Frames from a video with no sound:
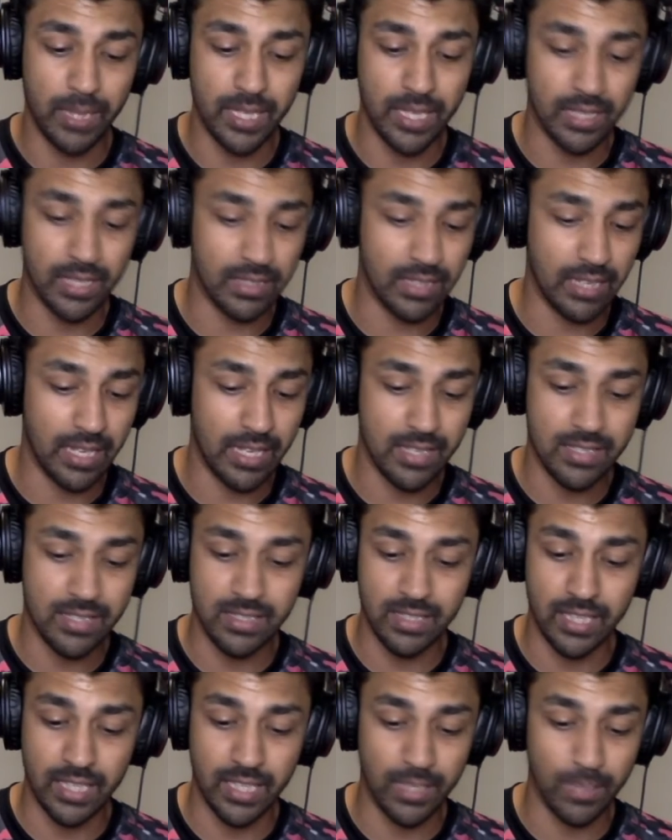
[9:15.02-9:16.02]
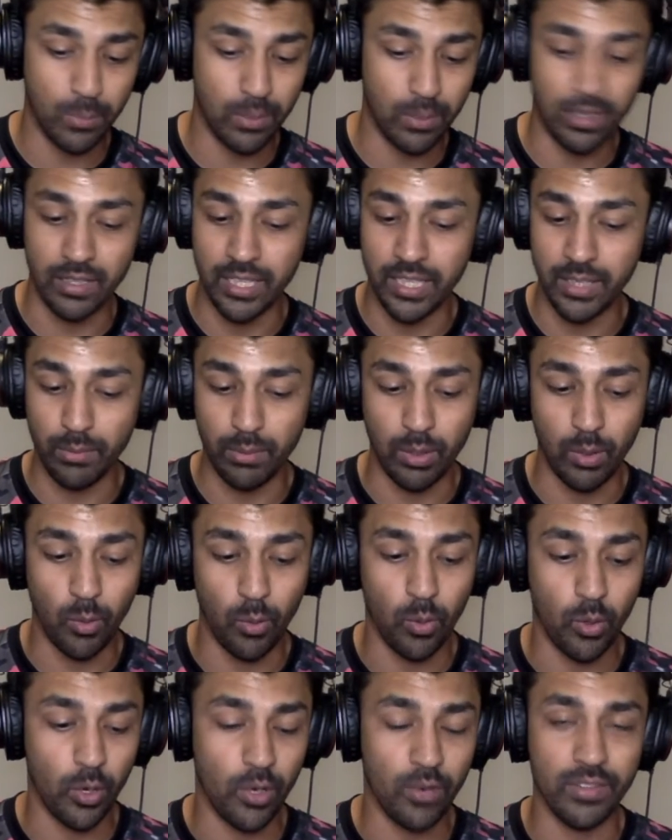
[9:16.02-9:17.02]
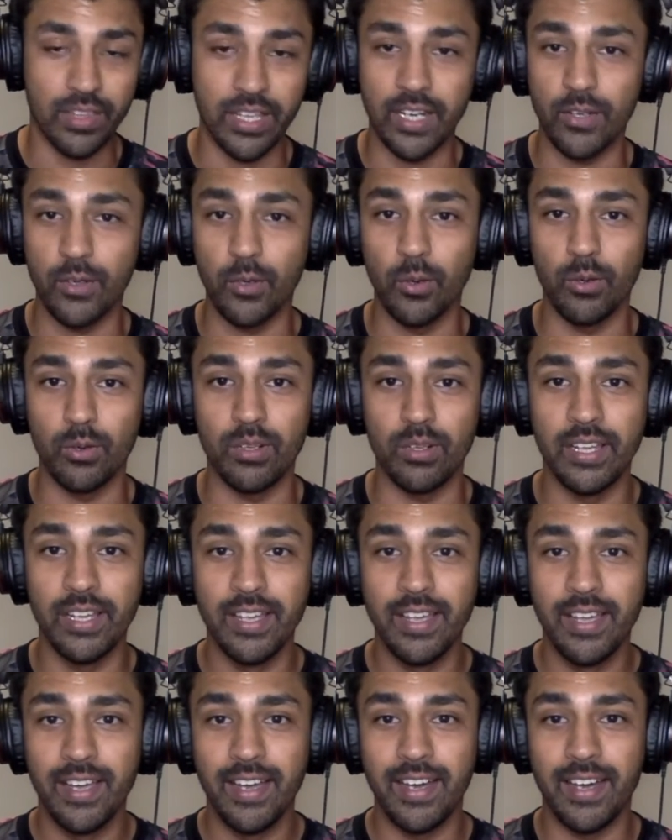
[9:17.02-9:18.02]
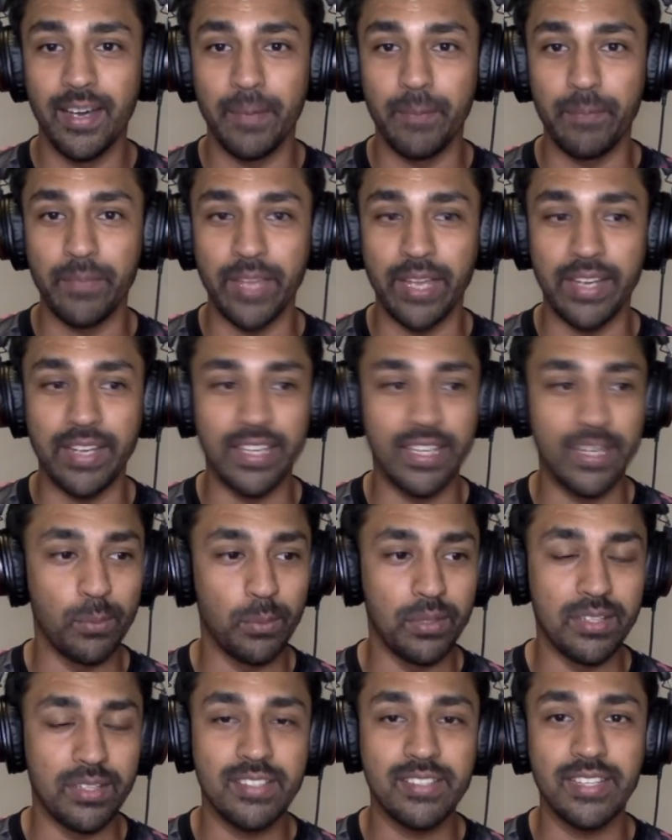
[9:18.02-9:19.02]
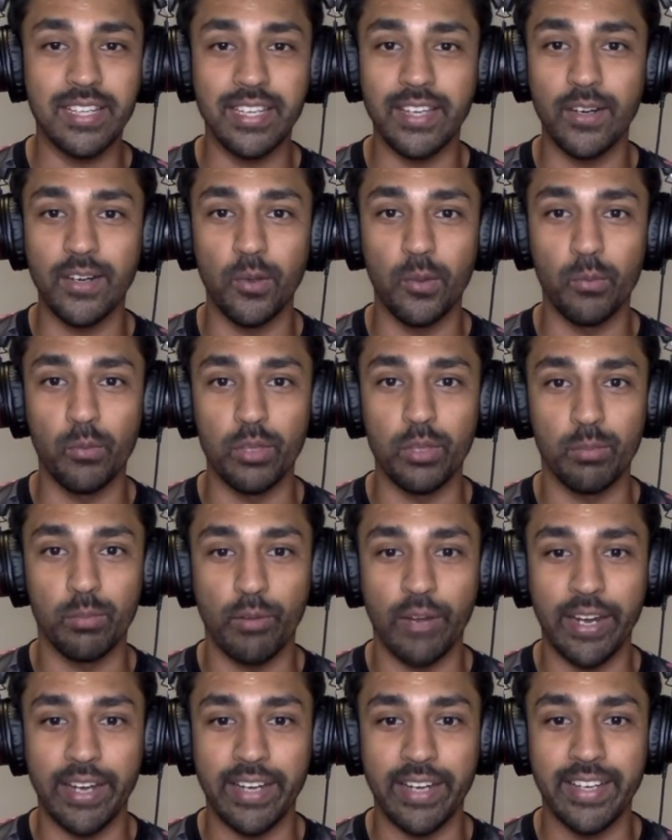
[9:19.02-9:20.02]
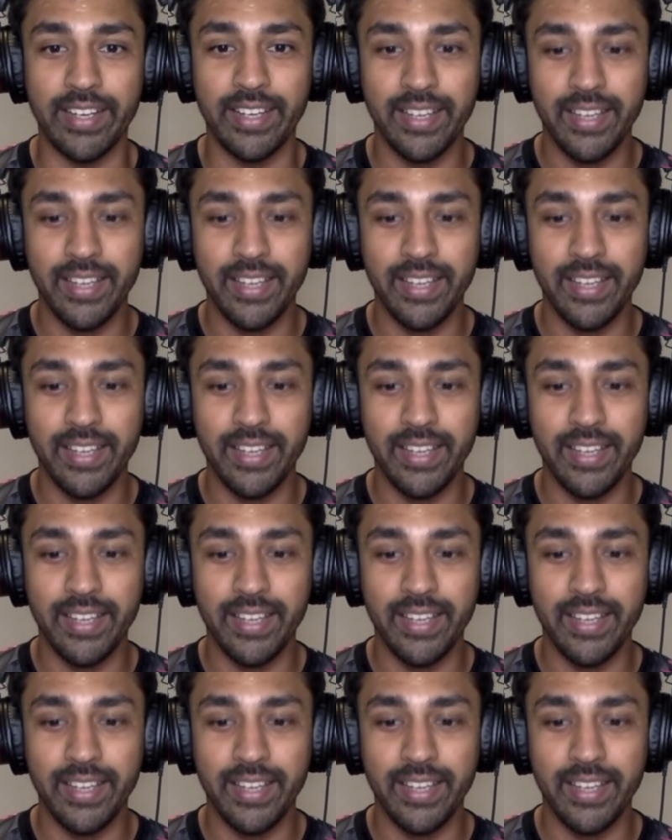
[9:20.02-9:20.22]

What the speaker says: nonetheless, he will hold on to that goal, and he will take it home with pride.